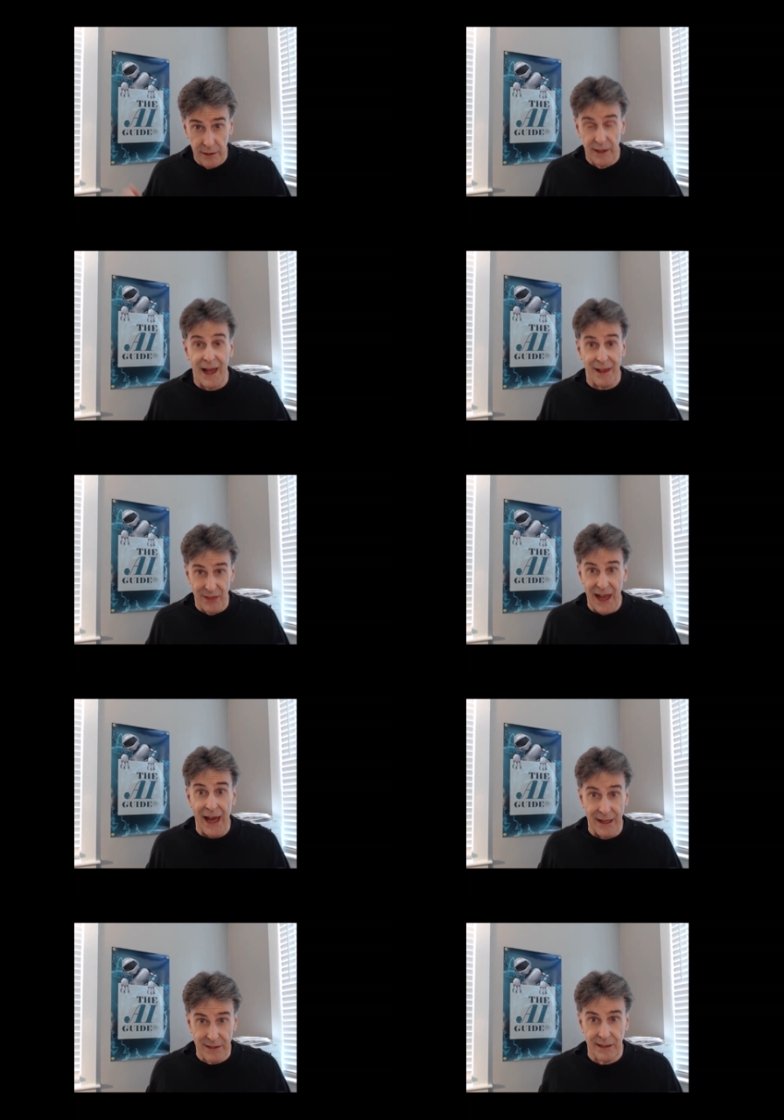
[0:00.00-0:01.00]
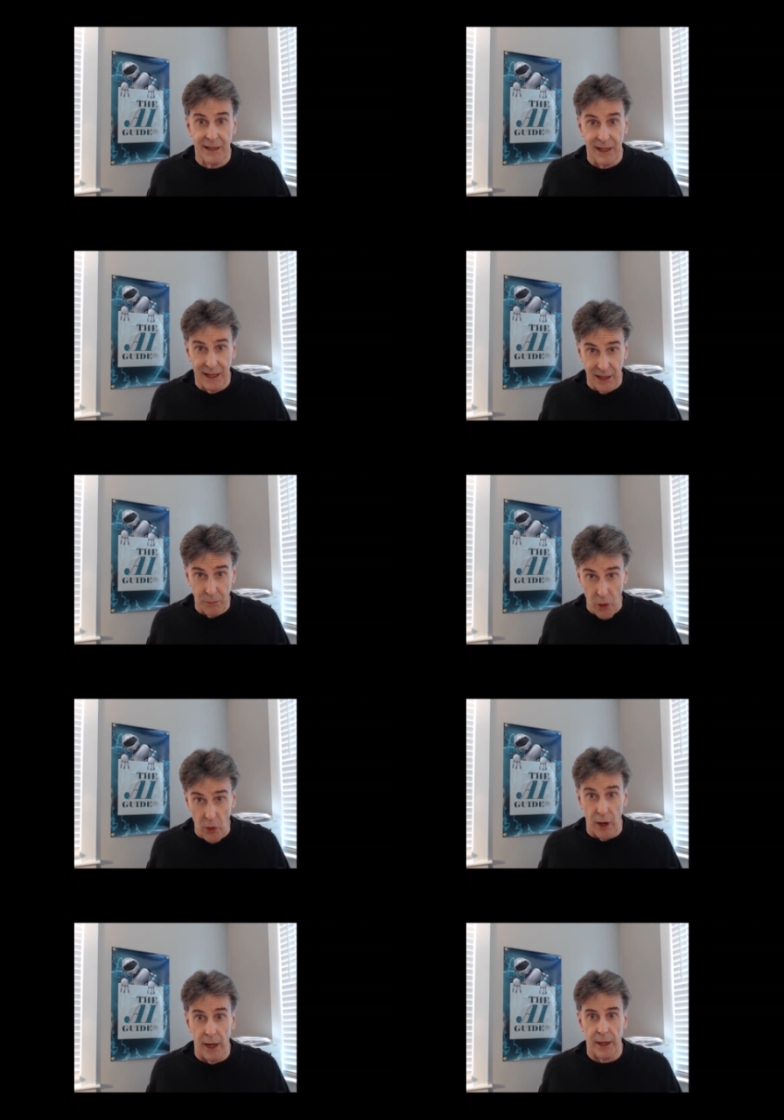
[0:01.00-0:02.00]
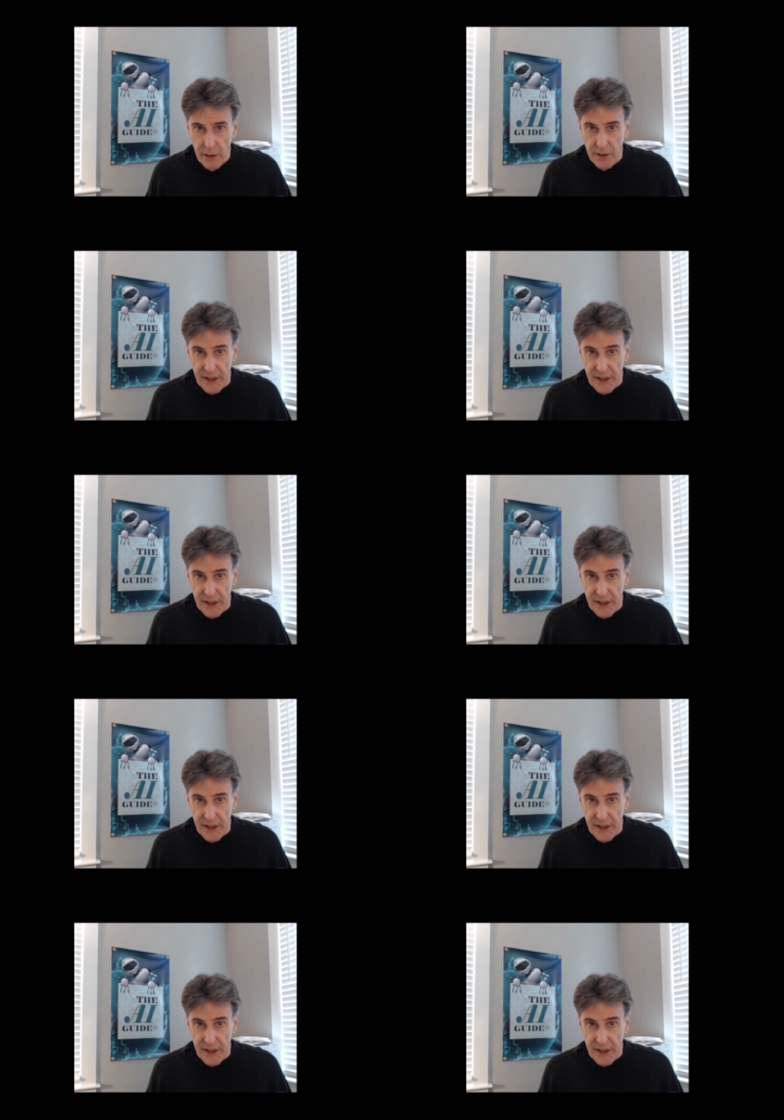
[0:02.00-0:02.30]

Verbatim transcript: like that anymore.